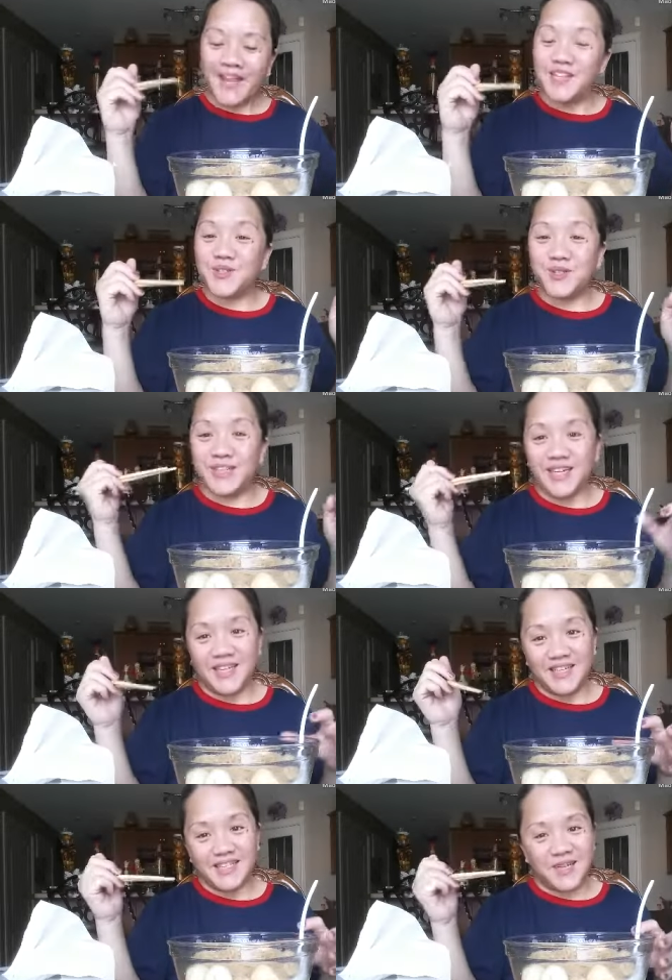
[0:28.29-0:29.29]
Sorry
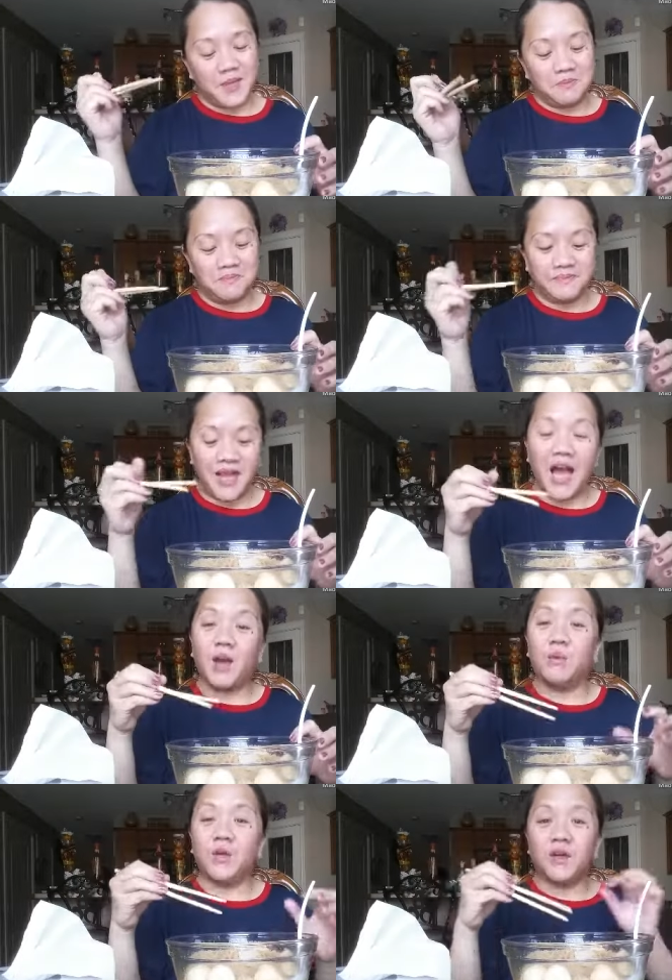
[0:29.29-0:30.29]
guys, um,
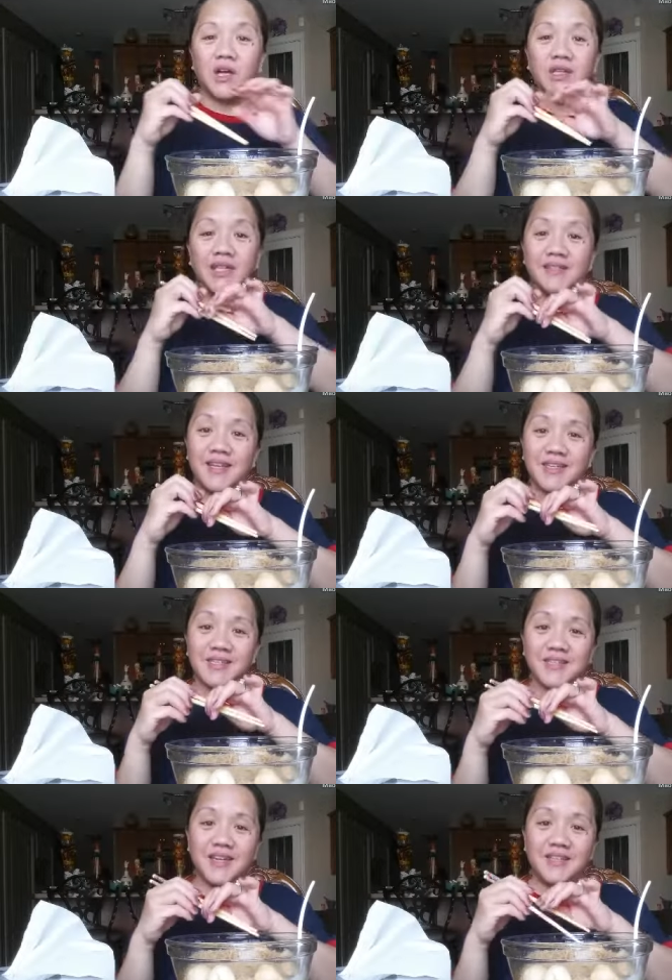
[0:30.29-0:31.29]
I worked all night
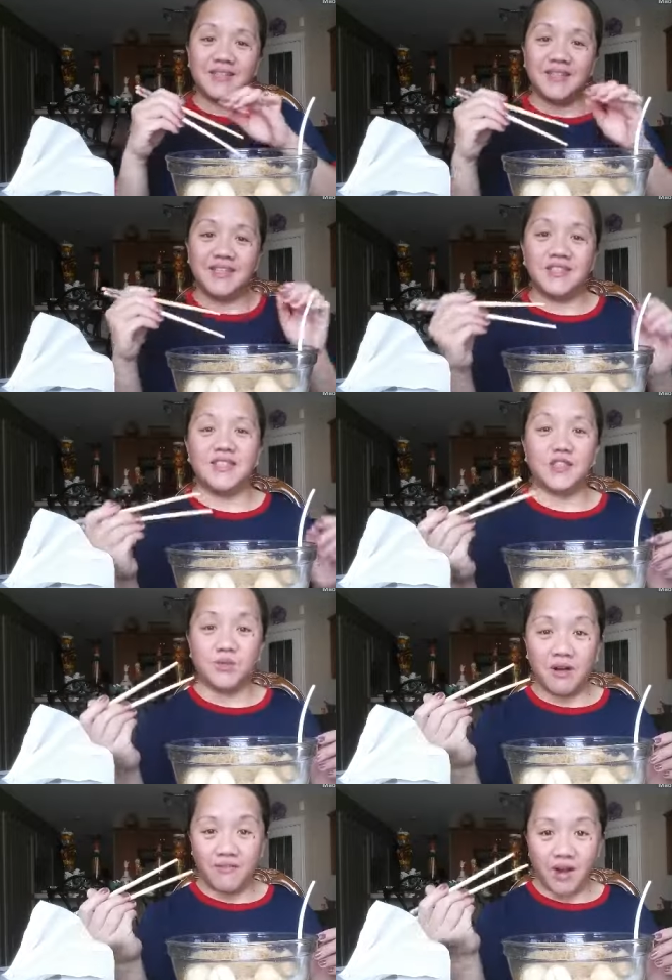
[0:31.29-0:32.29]
last night. I did a
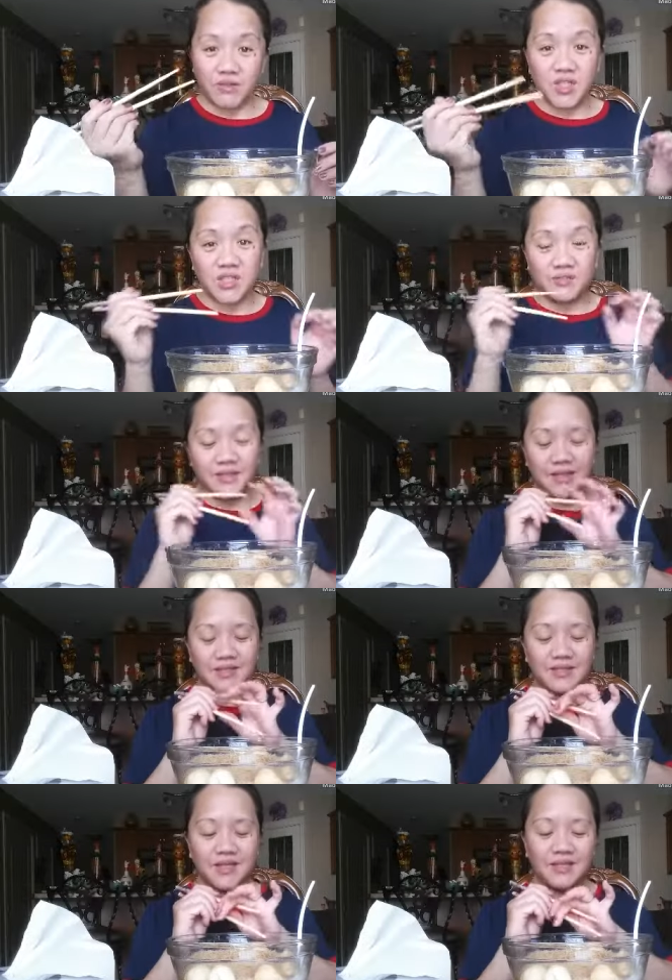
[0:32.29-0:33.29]
12-hour shift
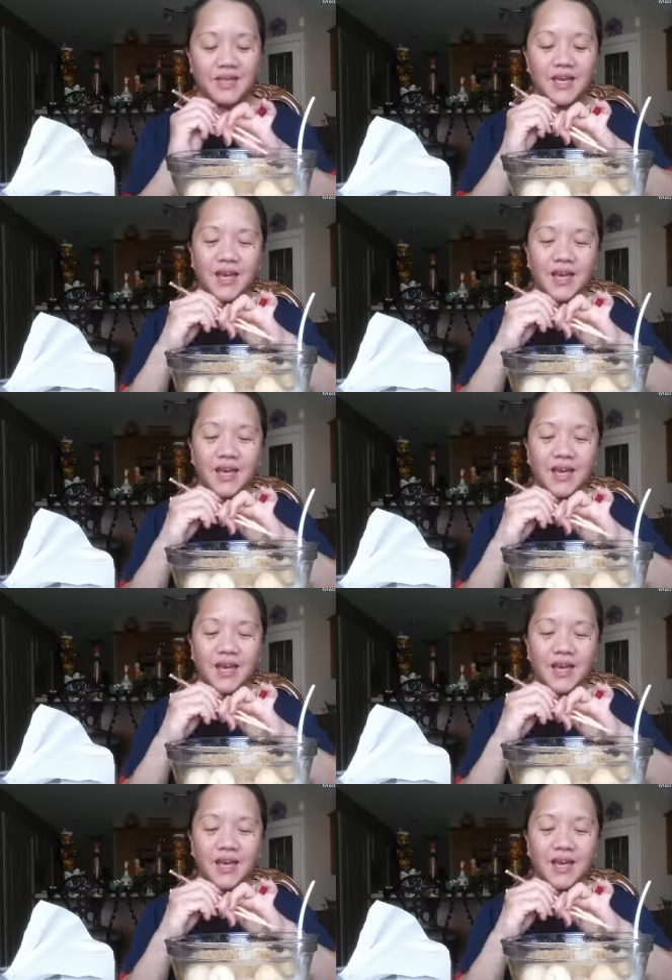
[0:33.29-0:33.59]
last night.